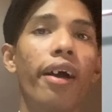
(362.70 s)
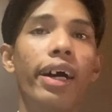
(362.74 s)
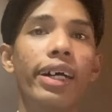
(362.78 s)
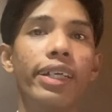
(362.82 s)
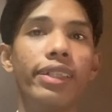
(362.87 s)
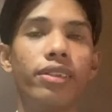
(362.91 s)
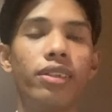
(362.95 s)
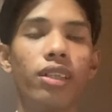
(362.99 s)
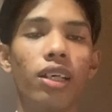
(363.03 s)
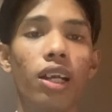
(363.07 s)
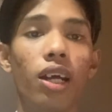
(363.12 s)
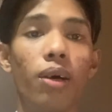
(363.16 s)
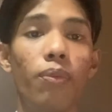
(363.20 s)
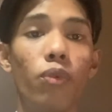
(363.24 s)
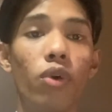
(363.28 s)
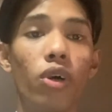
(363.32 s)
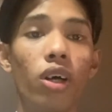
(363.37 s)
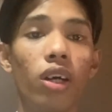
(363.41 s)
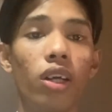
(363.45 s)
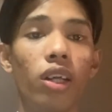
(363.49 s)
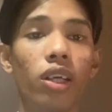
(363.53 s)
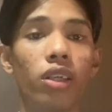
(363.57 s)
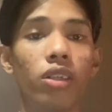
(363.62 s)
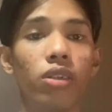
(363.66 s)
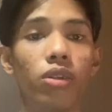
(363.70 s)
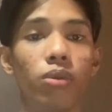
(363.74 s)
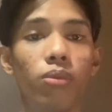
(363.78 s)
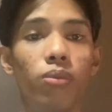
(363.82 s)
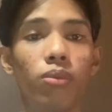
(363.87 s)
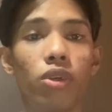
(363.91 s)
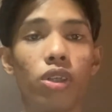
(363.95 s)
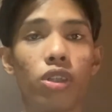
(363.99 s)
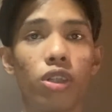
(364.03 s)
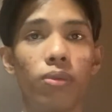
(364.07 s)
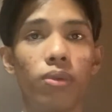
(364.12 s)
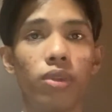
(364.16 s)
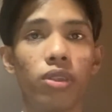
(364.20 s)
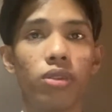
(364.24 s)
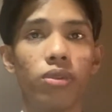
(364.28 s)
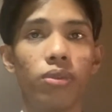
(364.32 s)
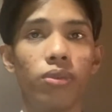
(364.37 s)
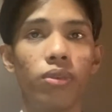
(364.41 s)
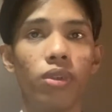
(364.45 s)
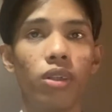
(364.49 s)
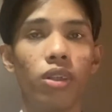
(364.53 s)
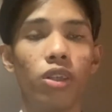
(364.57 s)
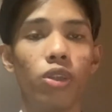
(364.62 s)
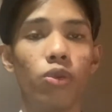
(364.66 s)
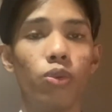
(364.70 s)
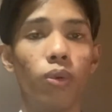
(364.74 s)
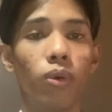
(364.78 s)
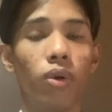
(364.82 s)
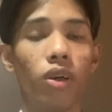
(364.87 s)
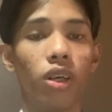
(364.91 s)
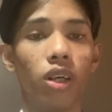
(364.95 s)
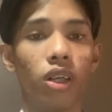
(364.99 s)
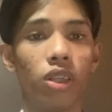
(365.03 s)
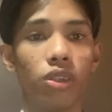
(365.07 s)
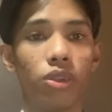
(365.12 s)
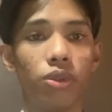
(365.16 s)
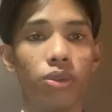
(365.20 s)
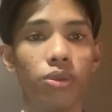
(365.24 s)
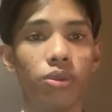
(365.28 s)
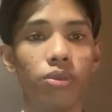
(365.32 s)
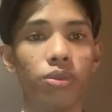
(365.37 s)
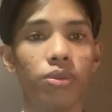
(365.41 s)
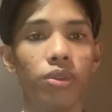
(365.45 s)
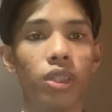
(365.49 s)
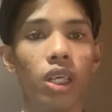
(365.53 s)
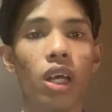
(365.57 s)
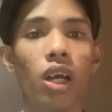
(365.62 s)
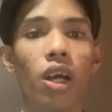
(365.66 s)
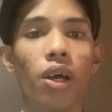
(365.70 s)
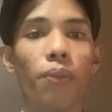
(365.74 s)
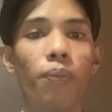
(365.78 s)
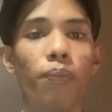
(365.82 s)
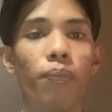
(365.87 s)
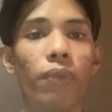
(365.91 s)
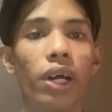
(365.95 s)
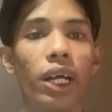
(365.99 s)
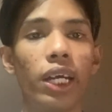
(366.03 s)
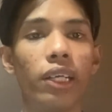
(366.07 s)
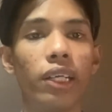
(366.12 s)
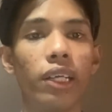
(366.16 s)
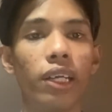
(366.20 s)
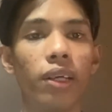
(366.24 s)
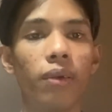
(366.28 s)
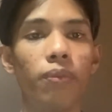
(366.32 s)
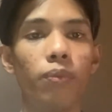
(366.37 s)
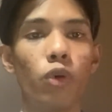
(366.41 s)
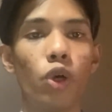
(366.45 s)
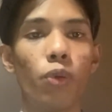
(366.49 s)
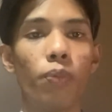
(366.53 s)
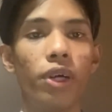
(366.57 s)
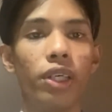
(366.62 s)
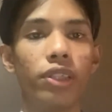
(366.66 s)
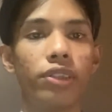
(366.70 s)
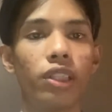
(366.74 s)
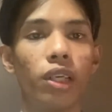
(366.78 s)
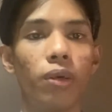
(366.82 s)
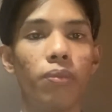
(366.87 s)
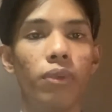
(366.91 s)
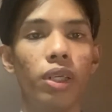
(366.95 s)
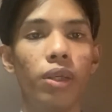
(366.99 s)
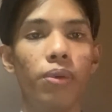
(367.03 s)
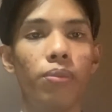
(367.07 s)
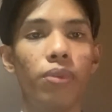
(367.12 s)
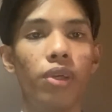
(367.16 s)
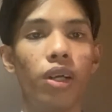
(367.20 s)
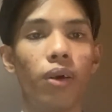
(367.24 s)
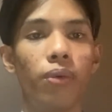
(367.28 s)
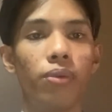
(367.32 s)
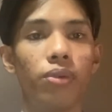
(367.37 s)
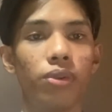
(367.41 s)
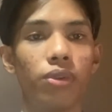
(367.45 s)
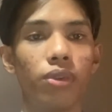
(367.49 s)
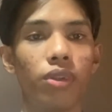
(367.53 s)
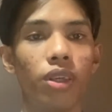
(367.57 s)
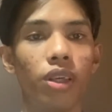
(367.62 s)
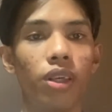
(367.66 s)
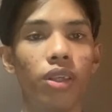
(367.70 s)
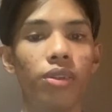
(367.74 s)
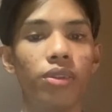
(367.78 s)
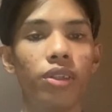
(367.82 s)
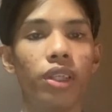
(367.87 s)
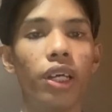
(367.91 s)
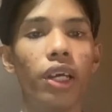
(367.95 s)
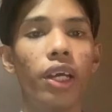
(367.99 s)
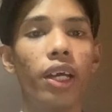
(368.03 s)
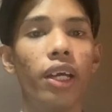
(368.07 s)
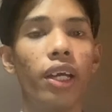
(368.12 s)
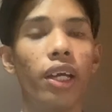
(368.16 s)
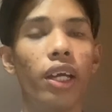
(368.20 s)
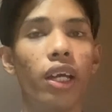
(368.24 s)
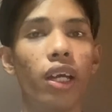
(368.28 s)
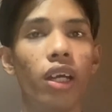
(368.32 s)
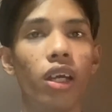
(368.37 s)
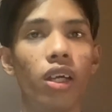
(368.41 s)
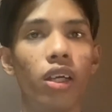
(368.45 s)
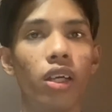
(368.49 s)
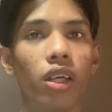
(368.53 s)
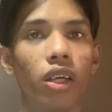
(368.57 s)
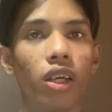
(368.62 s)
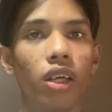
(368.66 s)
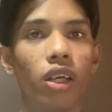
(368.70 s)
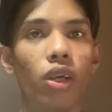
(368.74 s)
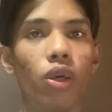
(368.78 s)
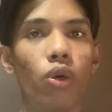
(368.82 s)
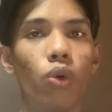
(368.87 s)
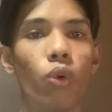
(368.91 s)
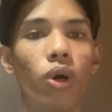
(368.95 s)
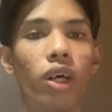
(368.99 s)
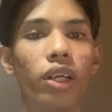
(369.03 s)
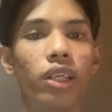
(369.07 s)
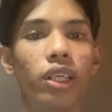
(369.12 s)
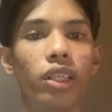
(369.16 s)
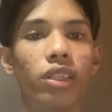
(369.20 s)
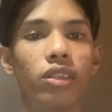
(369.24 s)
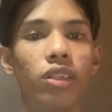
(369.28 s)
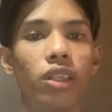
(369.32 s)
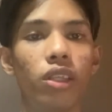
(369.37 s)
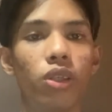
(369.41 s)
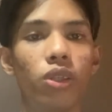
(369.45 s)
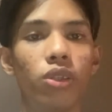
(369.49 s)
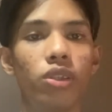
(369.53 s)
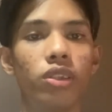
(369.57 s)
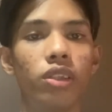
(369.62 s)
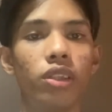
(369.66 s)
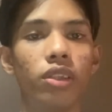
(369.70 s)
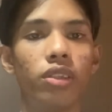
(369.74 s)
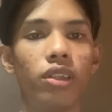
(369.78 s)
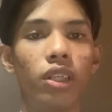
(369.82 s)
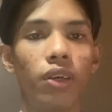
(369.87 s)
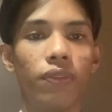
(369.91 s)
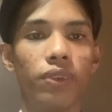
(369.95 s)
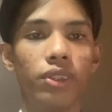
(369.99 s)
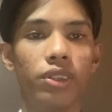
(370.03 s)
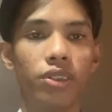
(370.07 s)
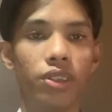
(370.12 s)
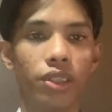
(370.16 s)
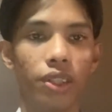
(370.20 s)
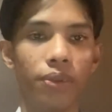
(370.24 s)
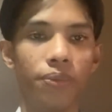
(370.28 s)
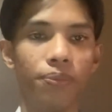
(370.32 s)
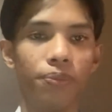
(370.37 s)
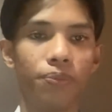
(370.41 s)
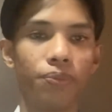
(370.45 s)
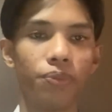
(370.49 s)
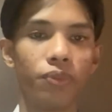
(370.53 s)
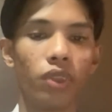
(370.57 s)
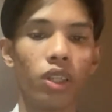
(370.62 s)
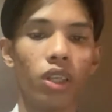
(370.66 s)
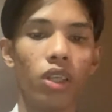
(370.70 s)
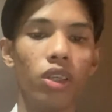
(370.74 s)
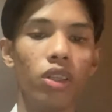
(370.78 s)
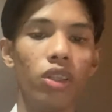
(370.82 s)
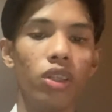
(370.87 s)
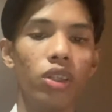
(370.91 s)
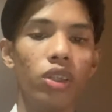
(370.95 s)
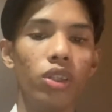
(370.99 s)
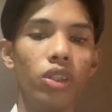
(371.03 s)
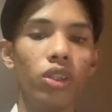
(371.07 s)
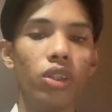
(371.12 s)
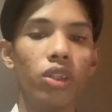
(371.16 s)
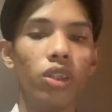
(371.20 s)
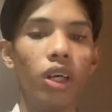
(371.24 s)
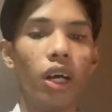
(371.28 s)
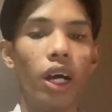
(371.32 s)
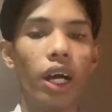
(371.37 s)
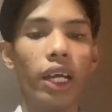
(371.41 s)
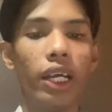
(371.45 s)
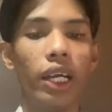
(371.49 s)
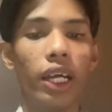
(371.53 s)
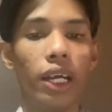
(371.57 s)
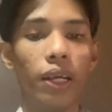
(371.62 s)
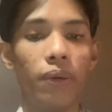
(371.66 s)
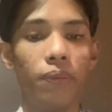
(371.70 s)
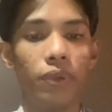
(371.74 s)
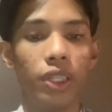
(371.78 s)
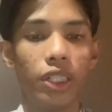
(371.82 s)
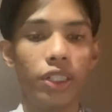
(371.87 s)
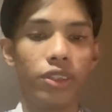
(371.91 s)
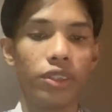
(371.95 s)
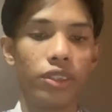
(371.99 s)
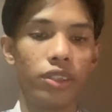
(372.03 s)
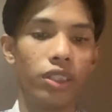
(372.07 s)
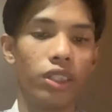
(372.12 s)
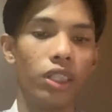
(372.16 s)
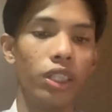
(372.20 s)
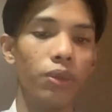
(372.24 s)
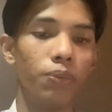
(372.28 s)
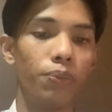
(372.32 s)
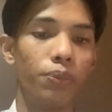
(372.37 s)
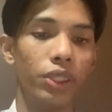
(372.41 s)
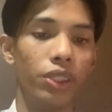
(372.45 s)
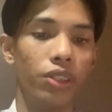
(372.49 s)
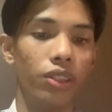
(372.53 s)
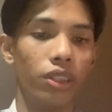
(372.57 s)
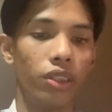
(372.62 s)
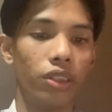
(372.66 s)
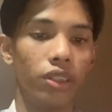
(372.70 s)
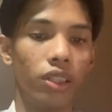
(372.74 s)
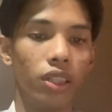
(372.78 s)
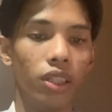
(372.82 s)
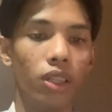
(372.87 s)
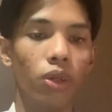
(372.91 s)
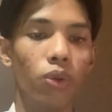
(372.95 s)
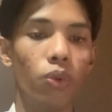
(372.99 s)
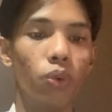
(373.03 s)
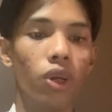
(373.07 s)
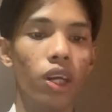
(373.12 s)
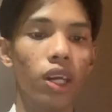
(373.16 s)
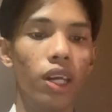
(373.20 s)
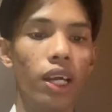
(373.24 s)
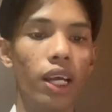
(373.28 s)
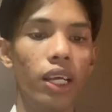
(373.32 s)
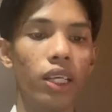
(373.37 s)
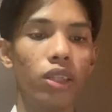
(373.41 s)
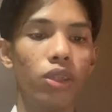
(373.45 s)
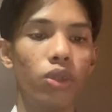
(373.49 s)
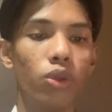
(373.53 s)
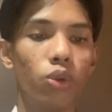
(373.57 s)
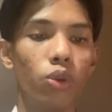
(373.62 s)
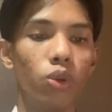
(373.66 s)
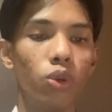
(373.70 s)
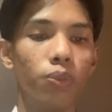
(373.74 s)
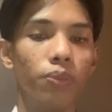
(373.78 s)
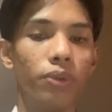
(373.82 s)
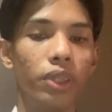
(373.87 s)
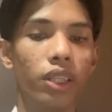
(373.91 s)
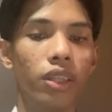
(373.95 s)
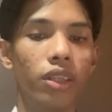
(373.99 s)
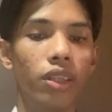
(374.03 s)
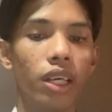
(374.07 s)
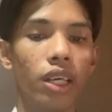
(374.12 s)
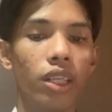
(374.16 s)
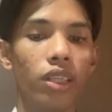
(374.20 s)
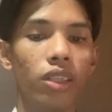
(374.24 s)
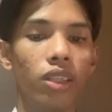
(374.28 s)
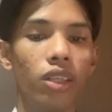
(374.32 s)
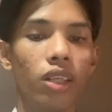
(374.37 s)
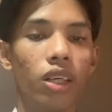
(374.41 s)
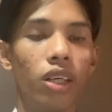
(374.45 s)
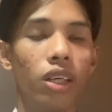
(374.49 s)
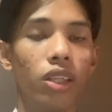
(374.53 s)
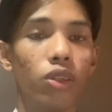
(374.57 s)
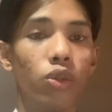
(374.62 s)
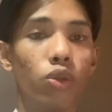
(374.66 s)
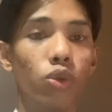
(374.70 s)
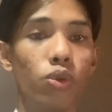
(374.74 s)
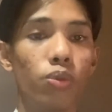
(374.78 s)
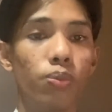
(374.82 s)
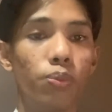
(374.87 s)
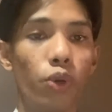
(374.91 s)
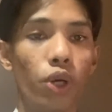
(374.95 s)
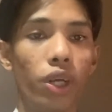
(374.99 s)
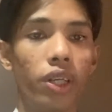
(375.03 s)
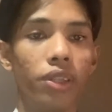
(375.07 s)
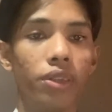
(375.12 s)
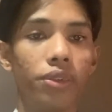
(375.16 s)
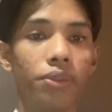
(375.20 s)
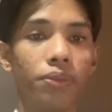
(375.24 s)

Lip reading: Assalamualaikum warahmatullahi wabarakatuh. My name Muhammad Syamil bin Abdullah, AA190676. I am as third presenter would like to present 2 points,